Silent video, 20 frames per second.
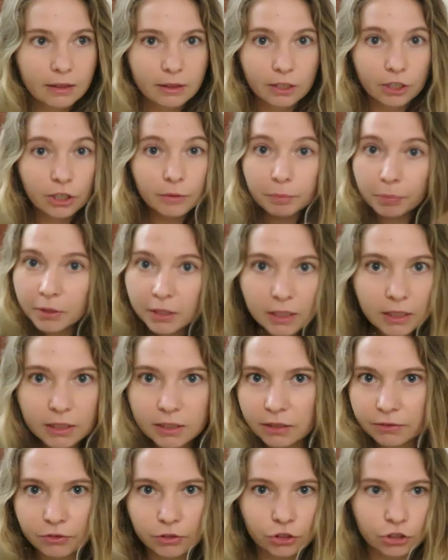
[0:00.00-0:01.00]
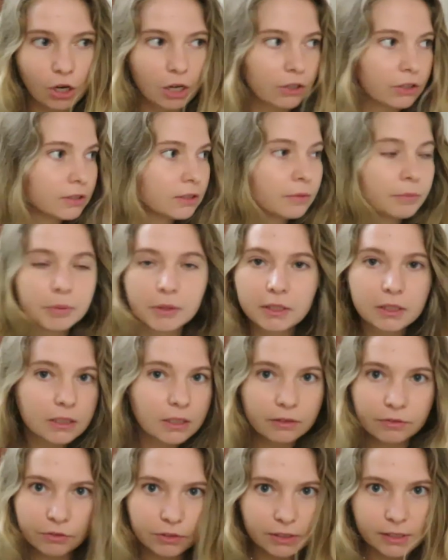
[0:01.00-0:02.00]
They're completely different genres, completely
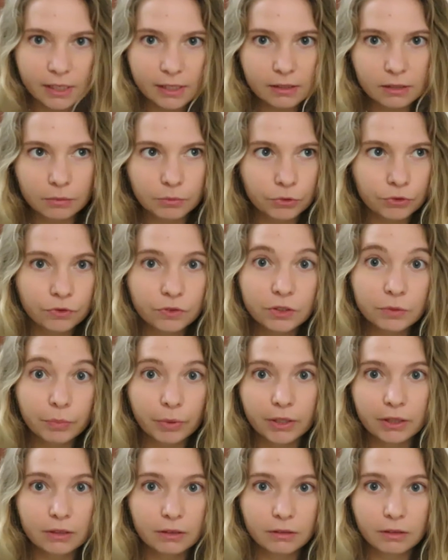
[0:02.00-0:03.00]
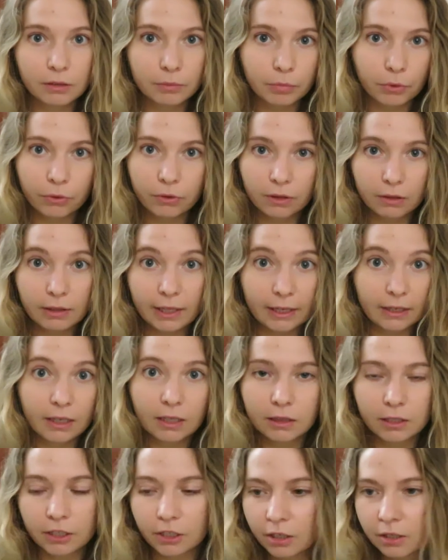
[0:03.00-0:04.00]
different takes on movies, but they're both like
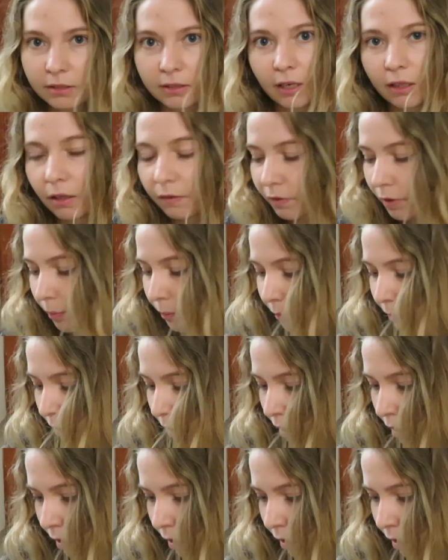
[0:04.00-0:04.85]
hilarious, and I love them.